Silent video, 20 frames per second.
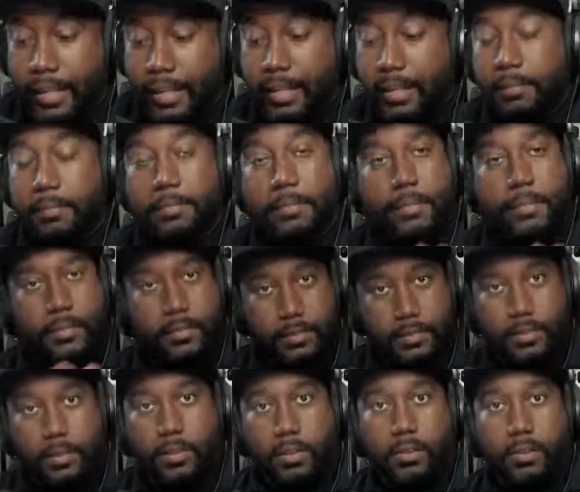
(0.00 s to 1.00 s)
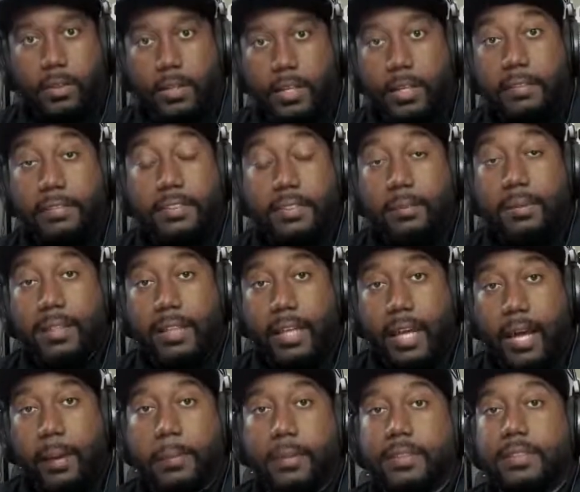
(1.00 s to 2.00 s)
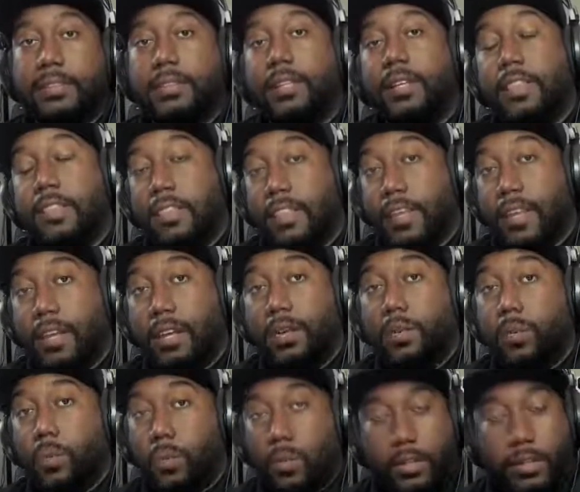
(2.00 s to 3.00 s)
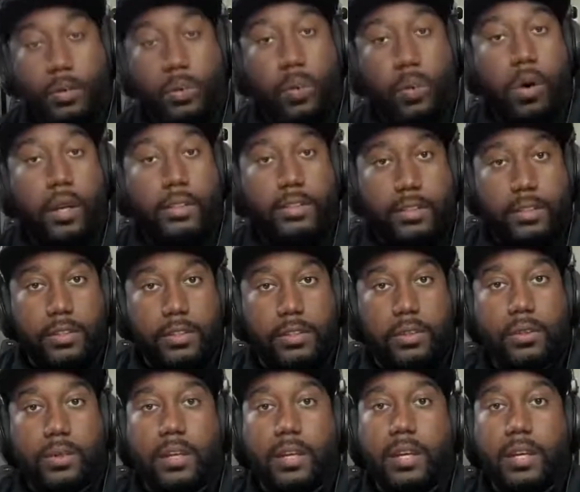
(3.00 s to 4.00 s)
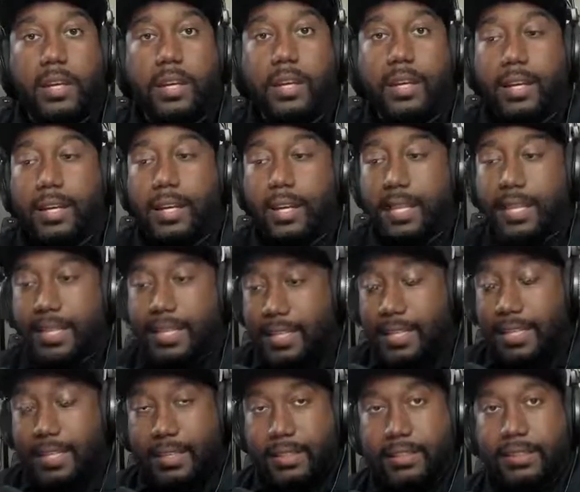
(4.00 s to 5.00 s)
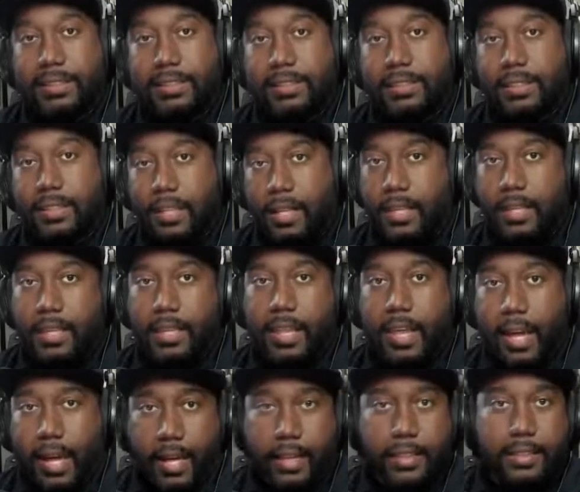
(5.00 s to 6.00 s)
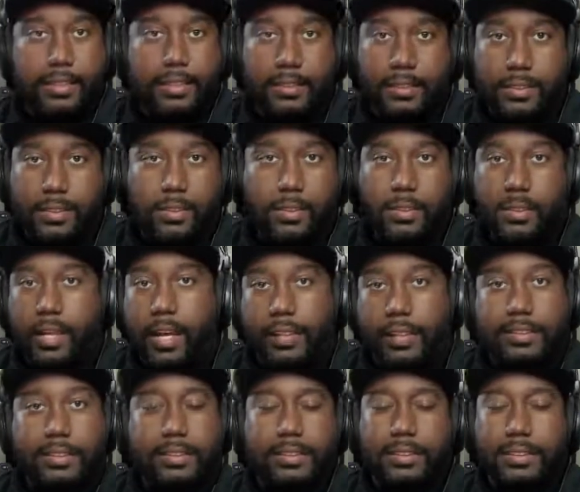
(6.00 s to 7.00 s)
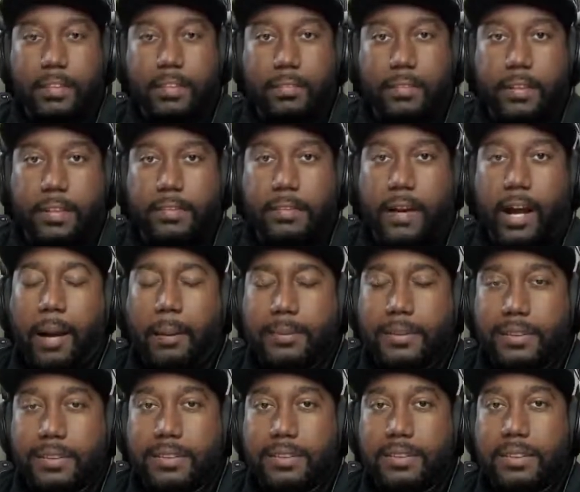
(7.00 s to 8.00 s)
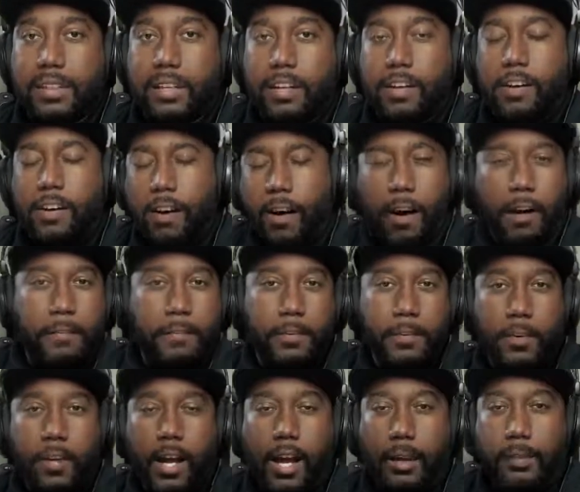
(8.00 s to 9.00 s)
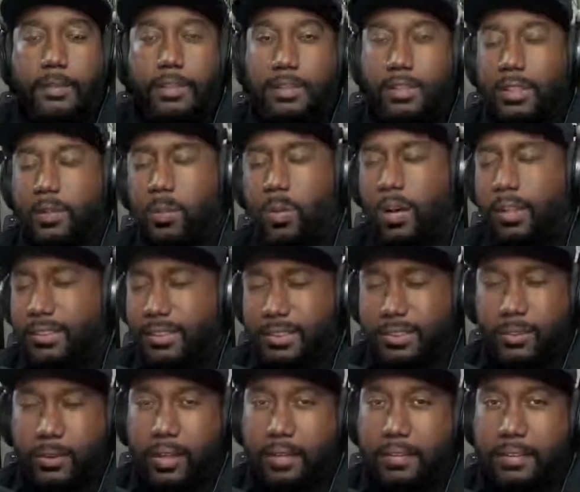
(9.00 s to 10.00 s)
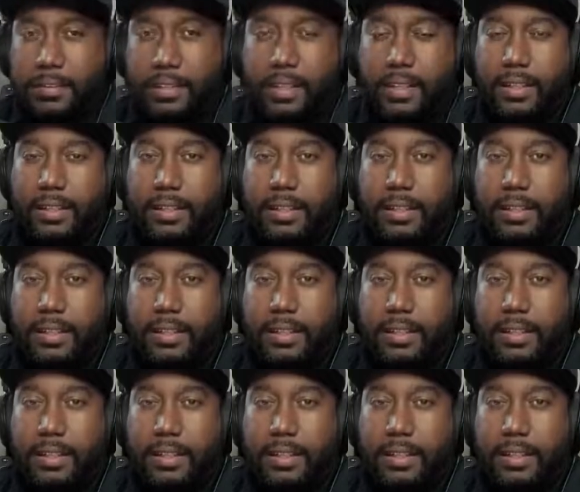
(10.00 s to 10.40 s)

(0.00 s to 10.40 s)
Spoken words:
If something happens, then what do you want it to do? This and that. So it has several different options, off and on options, and it walks you through everything.